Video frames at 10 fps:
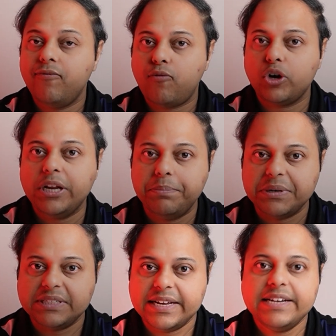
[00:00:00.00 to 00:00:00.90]

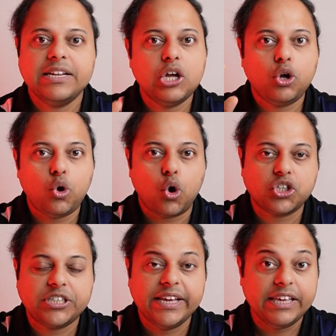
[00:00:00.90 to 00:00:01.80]
40%,
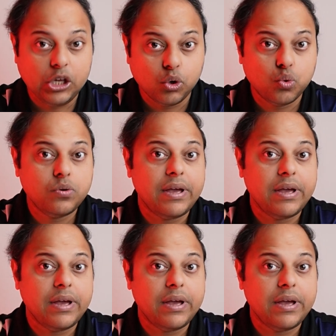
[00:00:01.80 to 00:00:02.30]
costing you